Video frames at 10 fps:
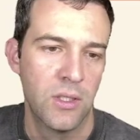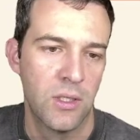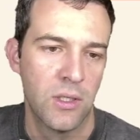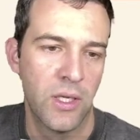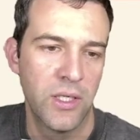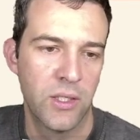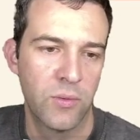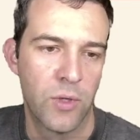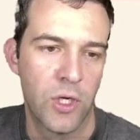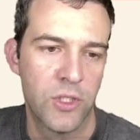Lightning
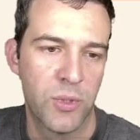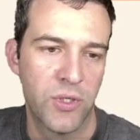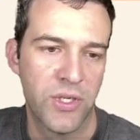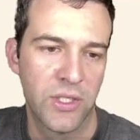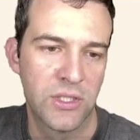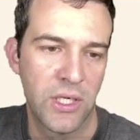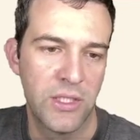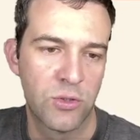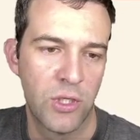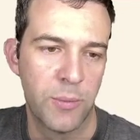rods protect
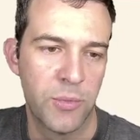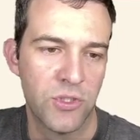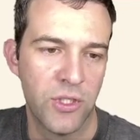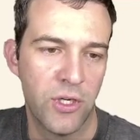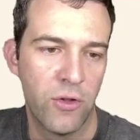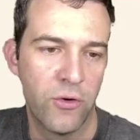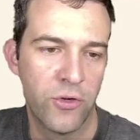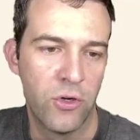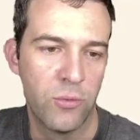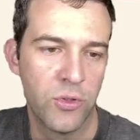skyscrapers and other
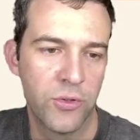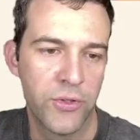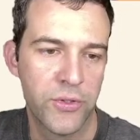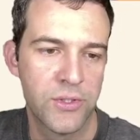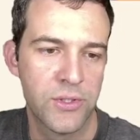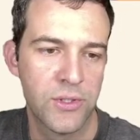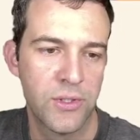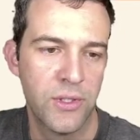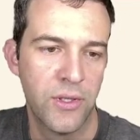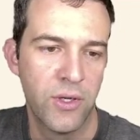tall buildings.
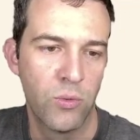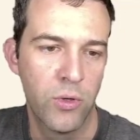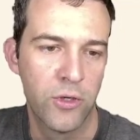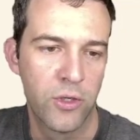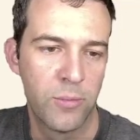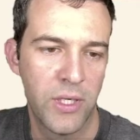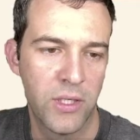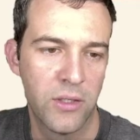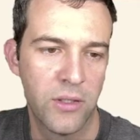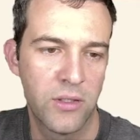They work by
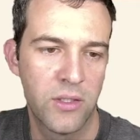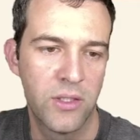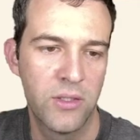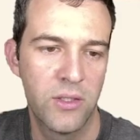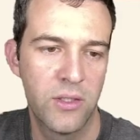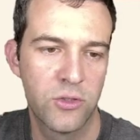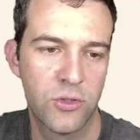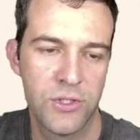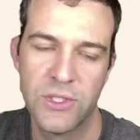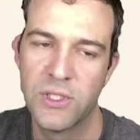conducting the
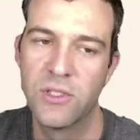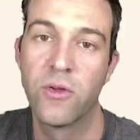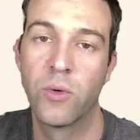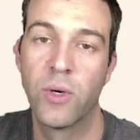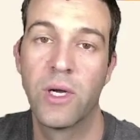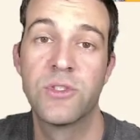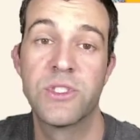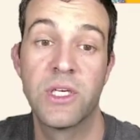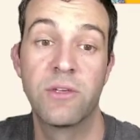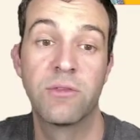electricity to the ground
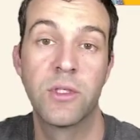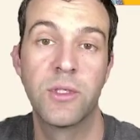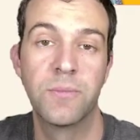safely.